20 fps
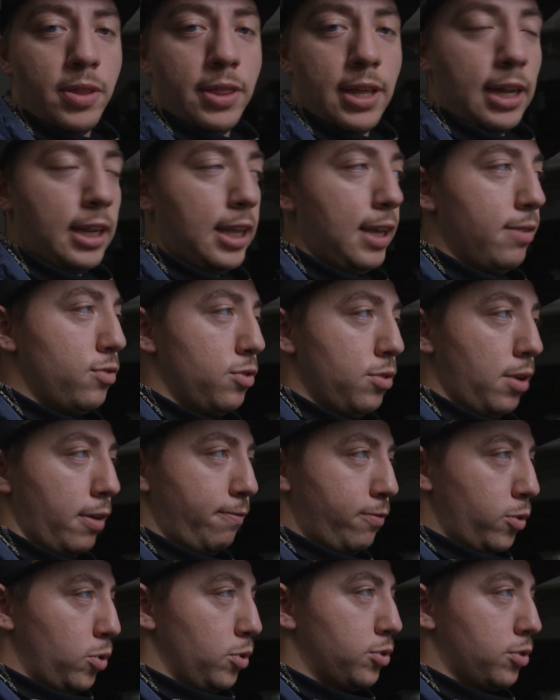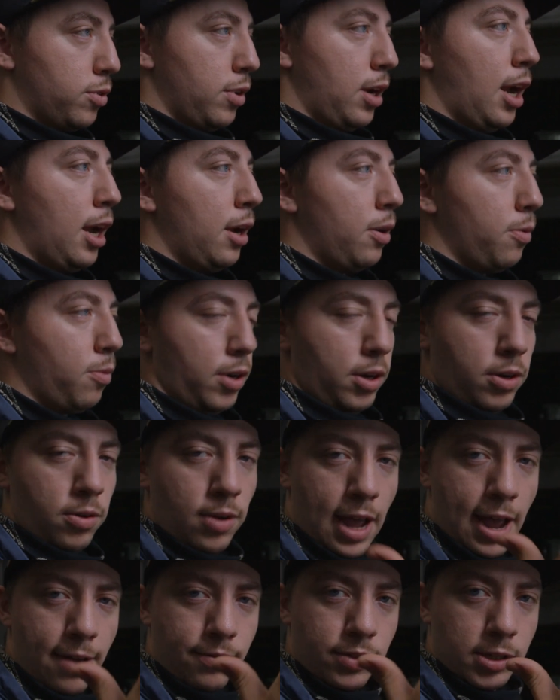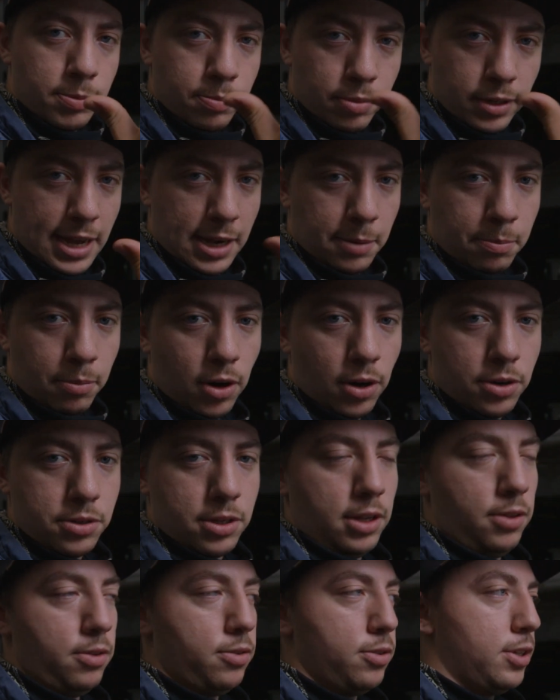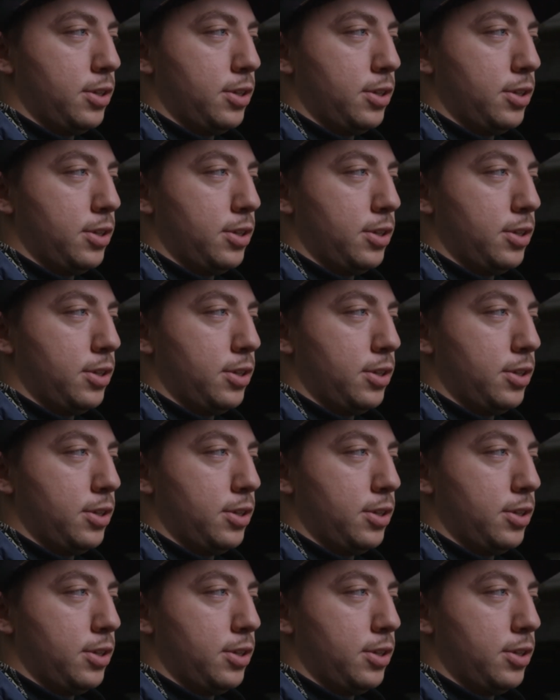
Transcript: And that gives you a full screen where you don't have these black bars on either